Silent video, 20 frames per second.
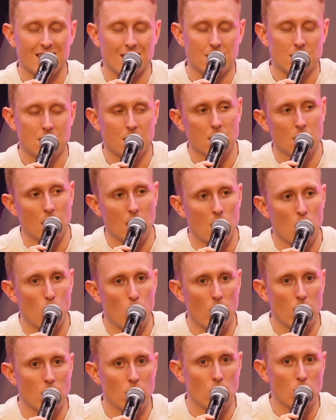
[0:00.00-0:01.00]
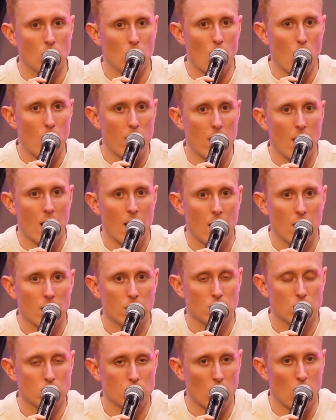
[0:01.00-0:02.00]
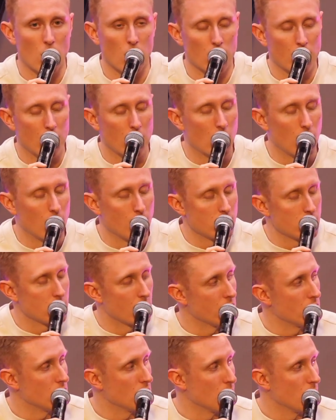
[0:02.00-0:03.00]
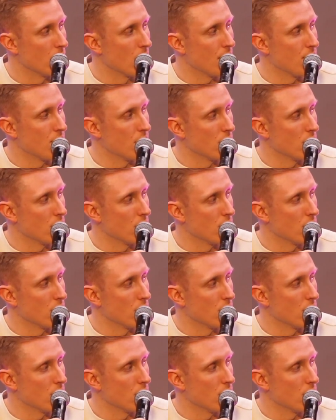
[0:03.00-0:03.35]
consider when you go and start that conversation with that